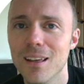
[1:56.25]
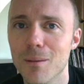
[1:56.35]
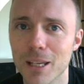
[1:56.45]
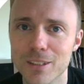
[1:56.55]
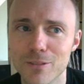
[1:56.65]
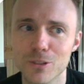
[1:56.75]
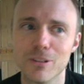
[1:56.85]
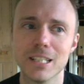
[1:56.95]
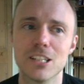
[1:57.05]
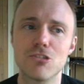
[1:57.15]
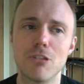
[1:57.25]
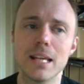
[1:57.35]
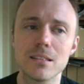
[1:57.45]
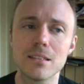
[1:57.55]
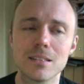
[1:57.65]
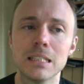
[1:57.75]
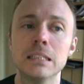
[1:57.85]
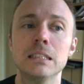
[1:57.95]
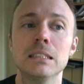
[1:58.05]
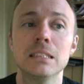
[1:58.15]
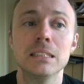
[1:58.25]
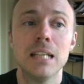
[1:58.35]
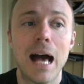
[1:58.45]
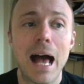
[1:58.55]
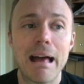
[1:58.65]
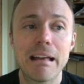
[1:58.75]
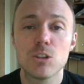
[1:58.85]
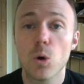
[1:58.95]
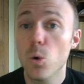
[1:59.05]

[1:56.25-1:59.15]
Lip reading: and make you feel very distressed. And